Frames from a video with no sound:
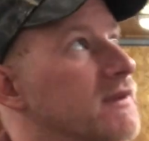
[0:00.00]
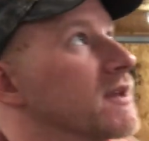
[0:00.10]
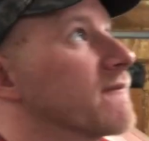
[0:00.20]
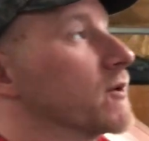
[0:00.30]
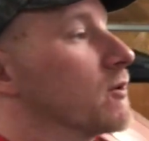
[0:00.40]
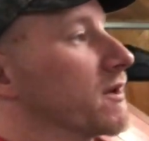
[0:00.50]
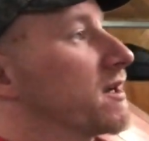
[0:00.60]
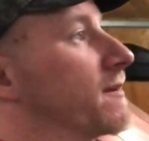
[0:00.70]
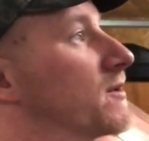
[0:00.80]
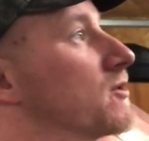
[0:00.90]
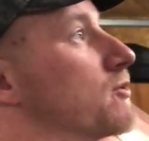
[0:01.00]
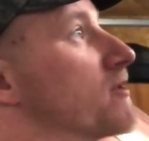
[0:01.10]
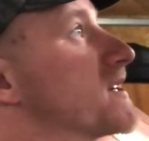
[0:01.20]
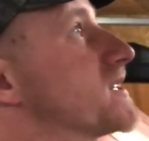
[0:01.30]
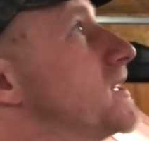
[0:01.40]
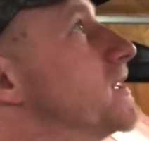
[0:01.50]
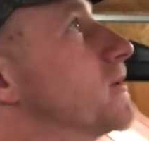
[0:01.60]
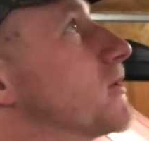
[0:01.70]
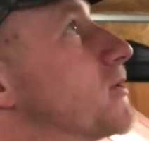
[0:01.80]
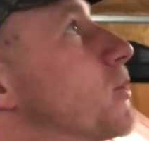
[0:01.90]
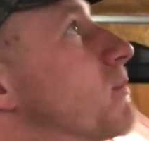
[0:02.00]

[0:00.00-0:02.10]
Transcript: if you hold it up to the sun or to